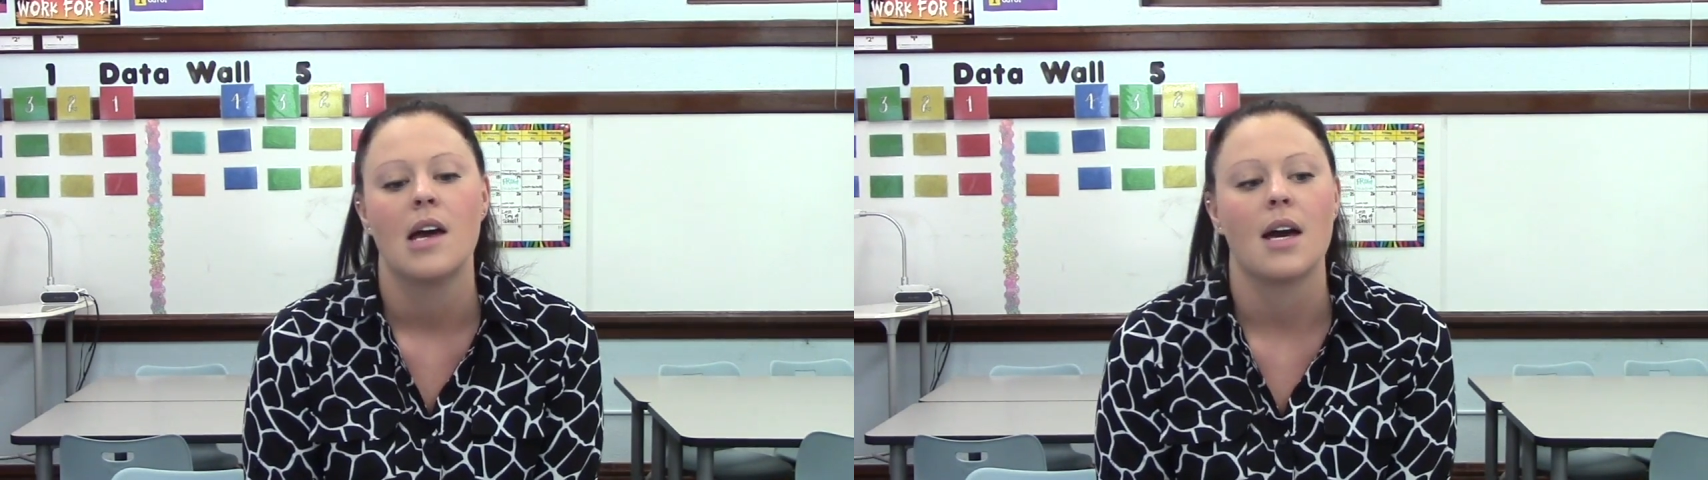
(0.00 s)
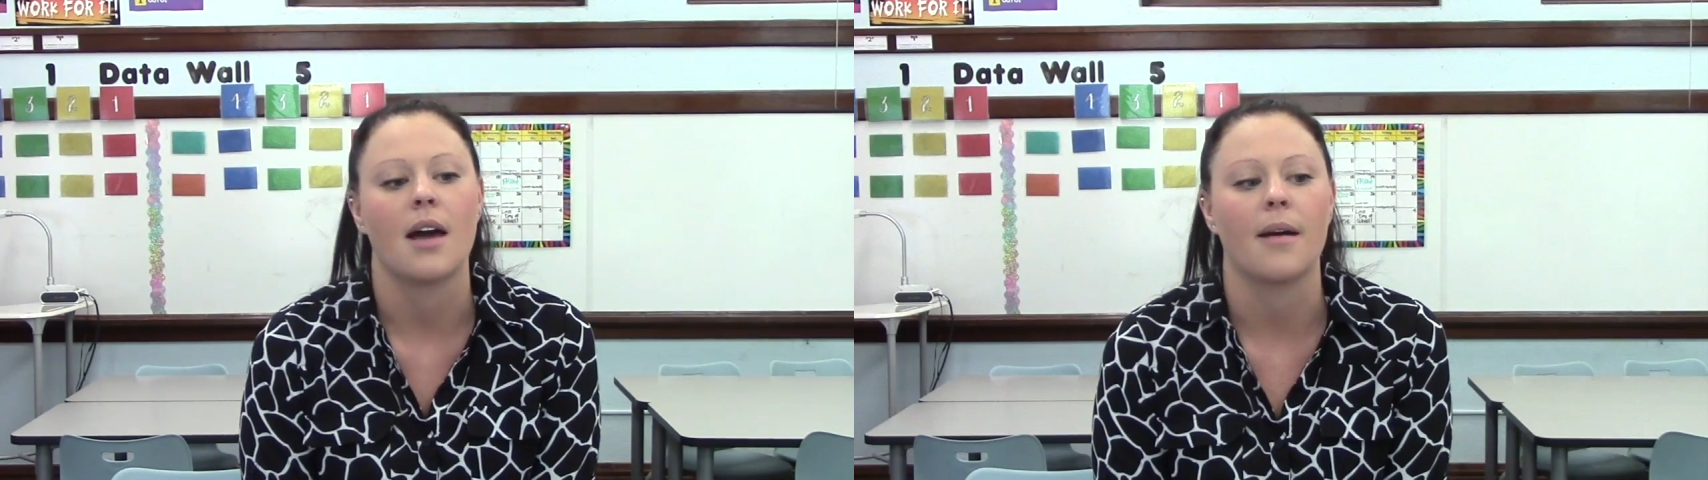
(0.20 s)

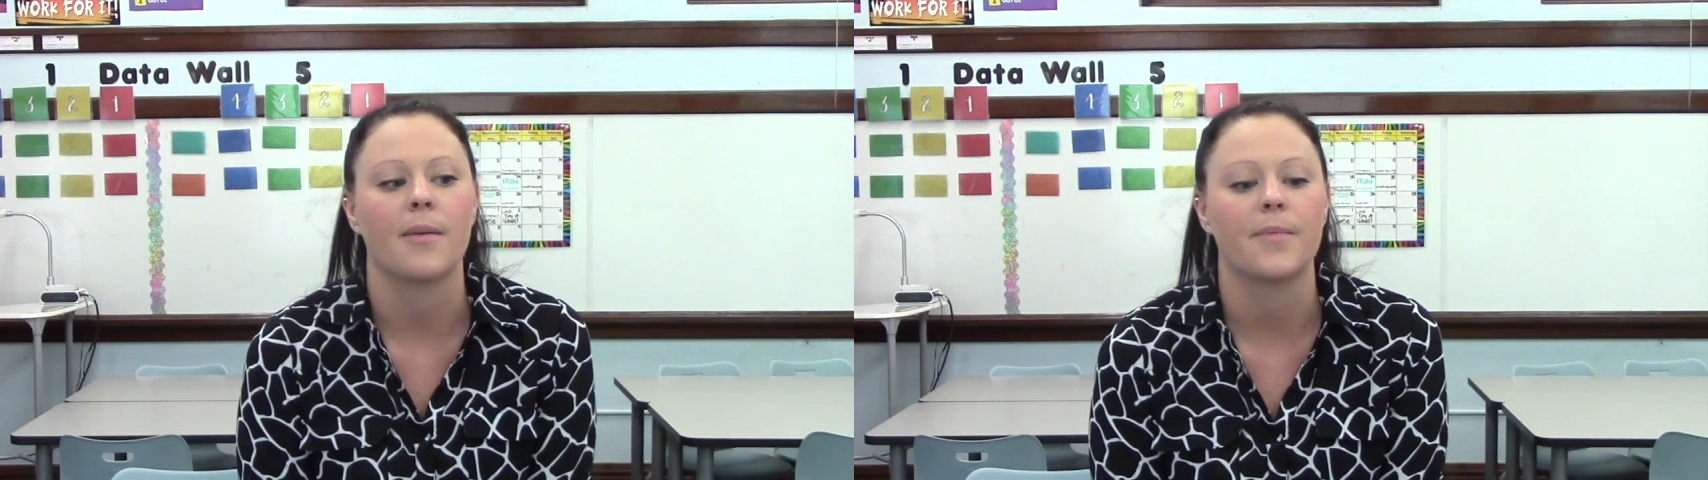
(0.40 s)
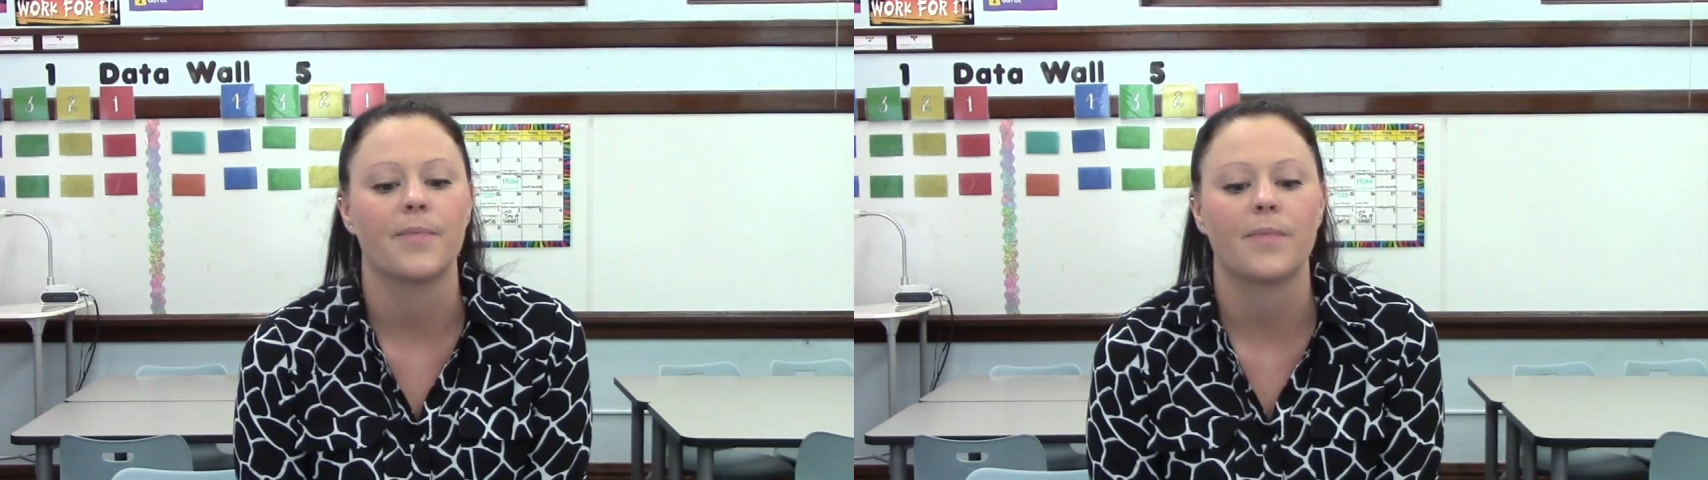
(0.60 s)

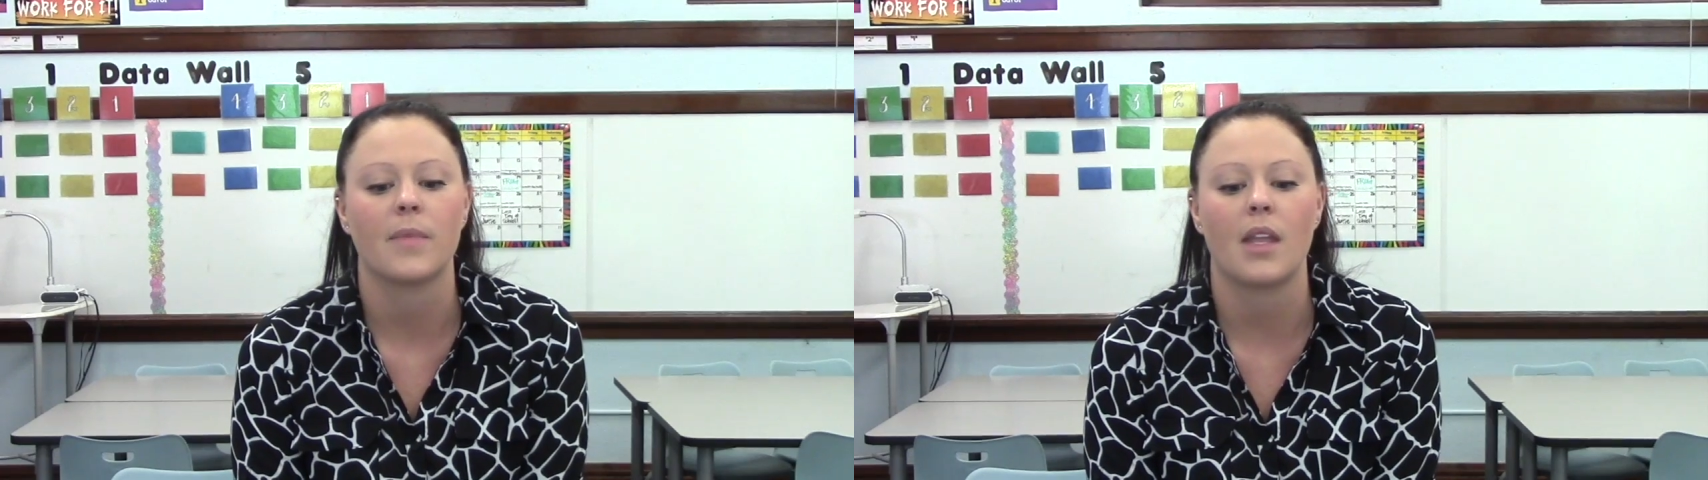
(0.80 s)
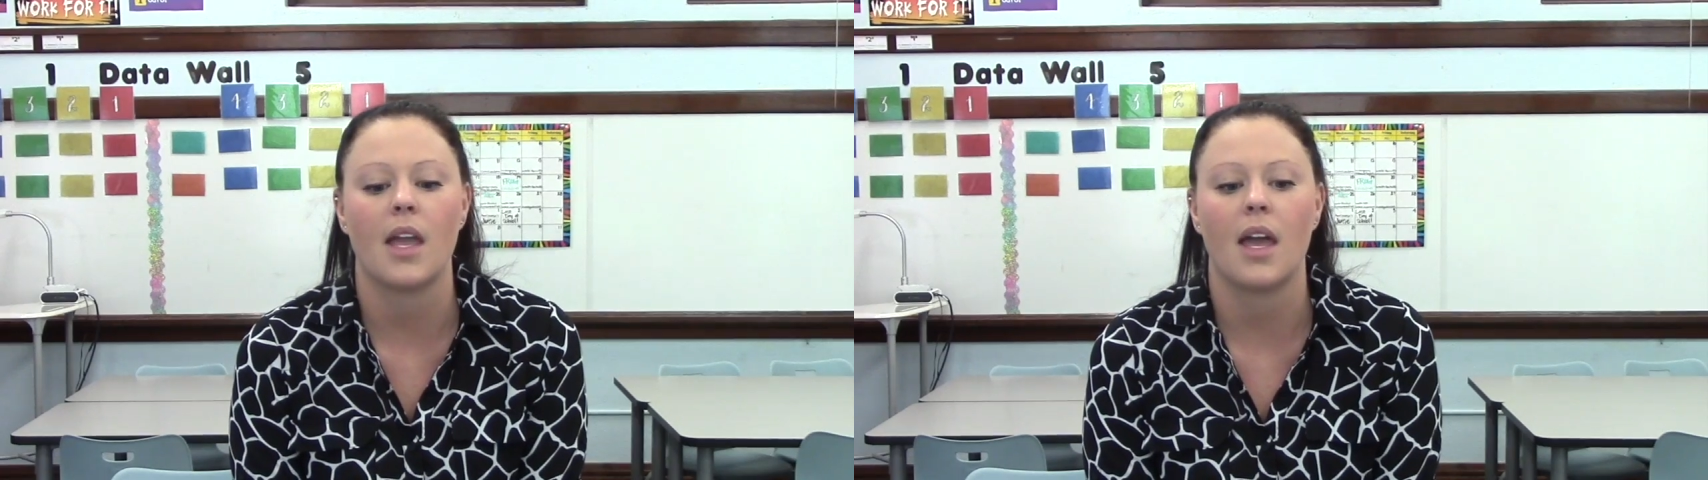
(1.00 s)

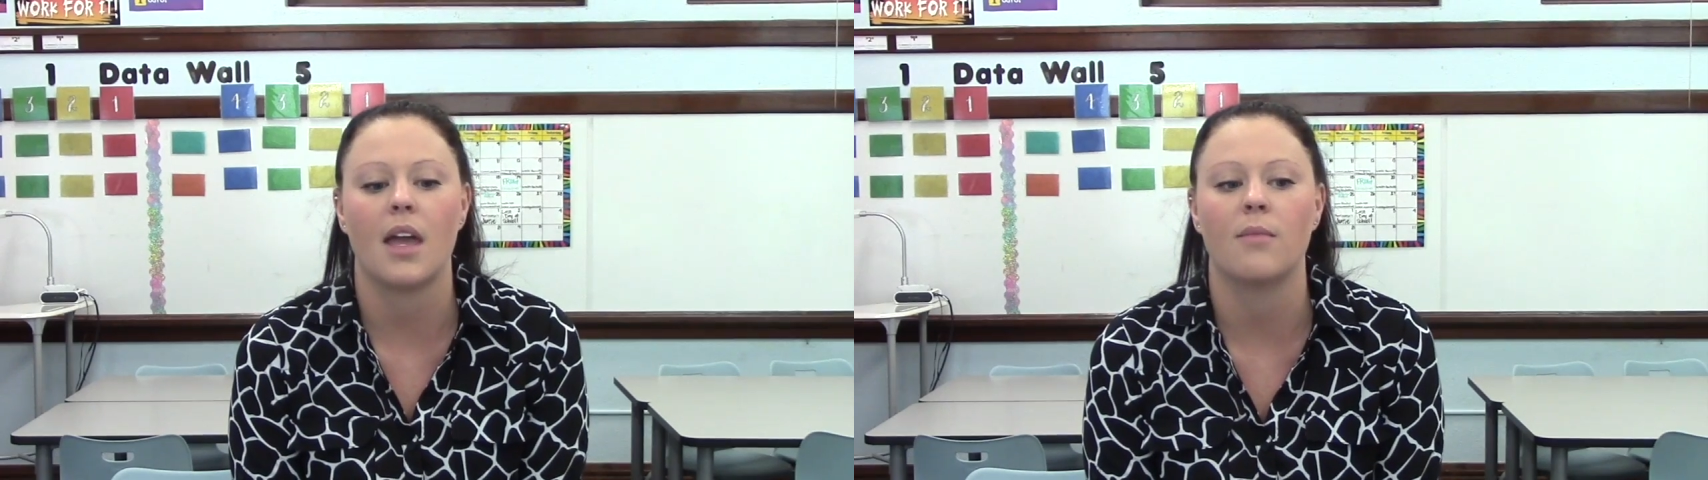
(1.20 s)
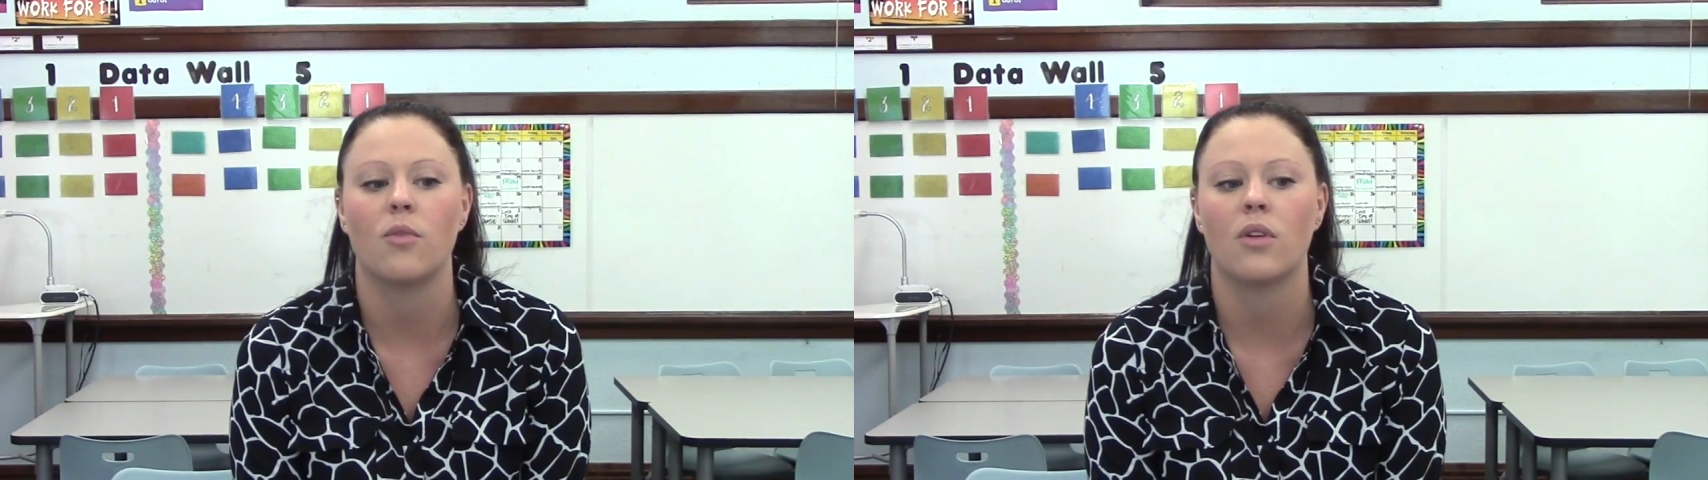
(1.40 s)

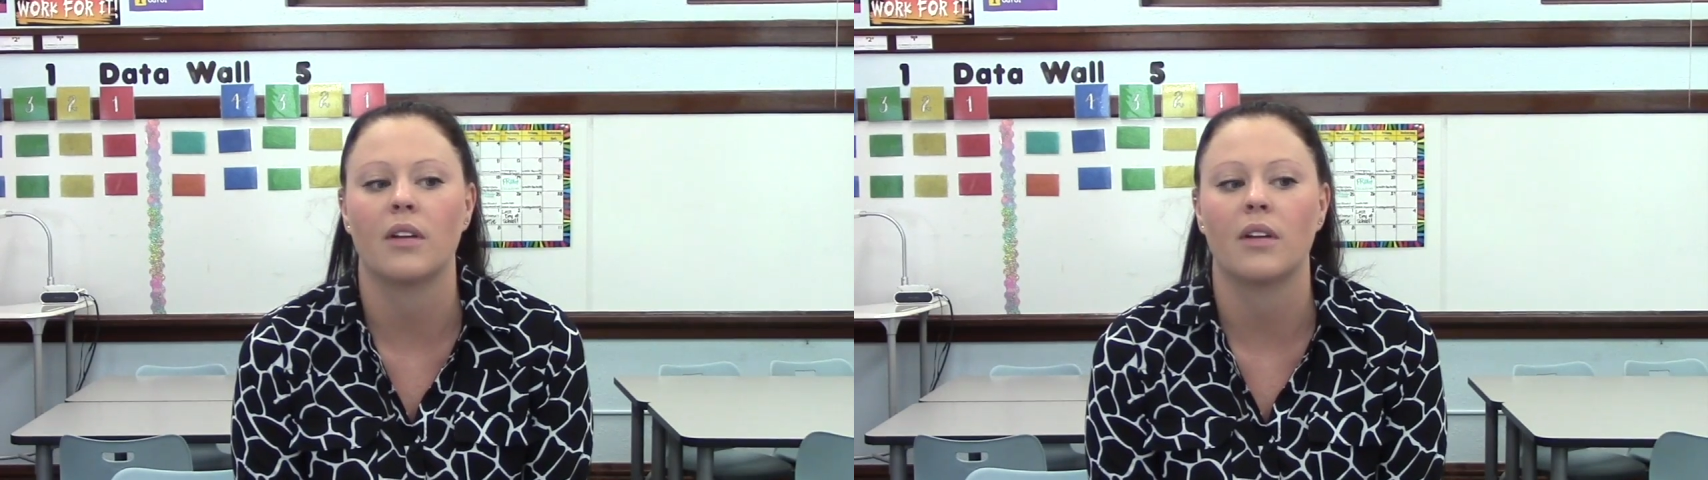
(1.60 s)
and more